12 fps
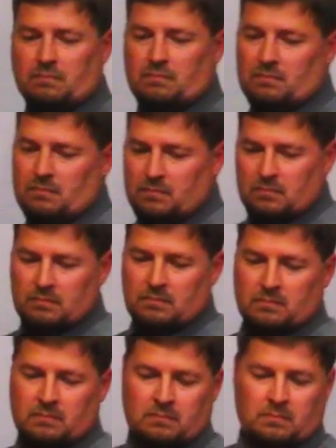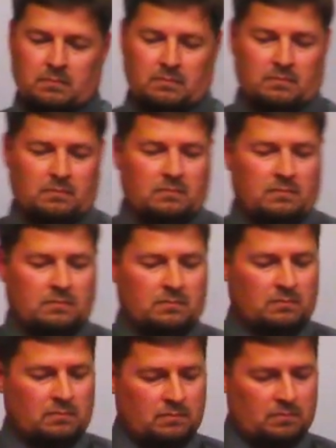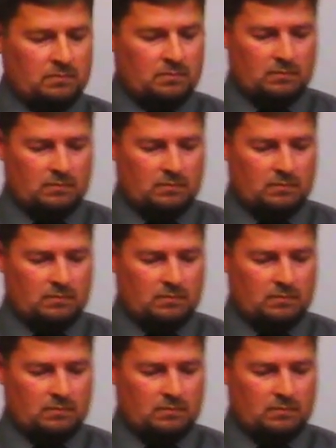Nobody speaks.